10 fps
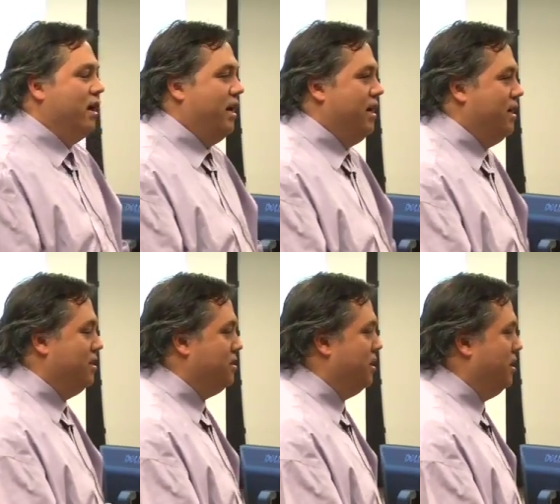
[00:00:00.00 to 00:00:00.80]

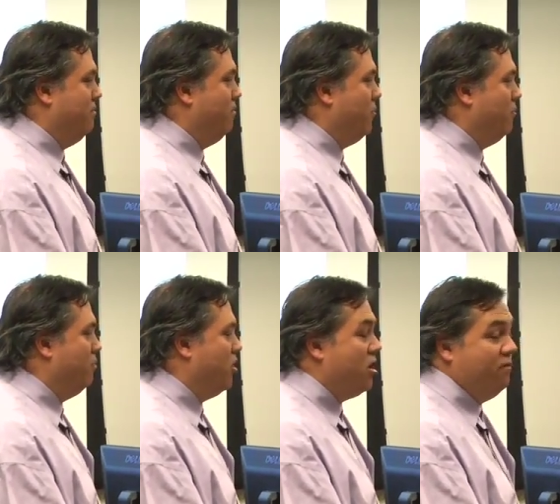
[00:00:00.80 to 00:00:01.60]
And
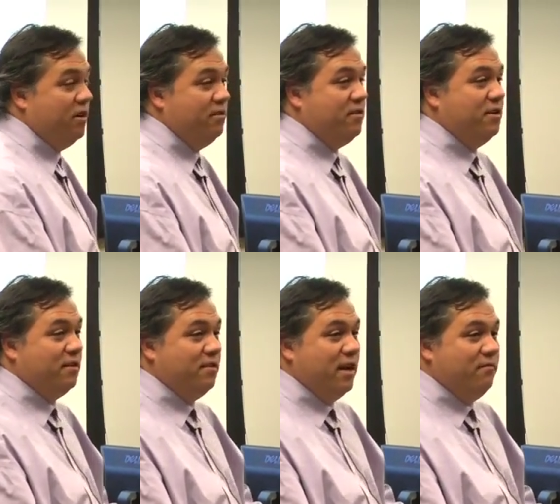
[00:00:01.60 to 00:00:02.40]
part of it is he
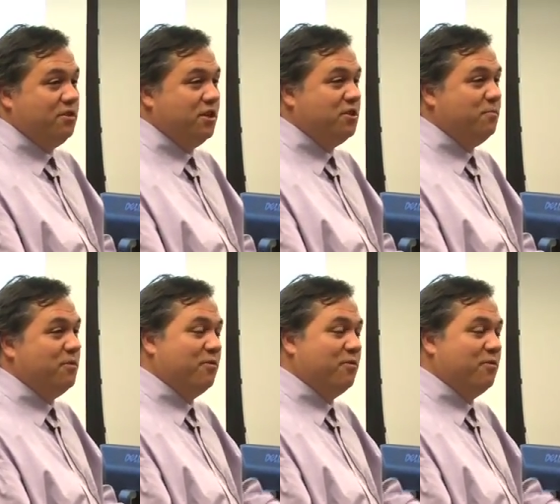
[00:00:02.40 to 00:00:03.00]
doesn't have a judgment,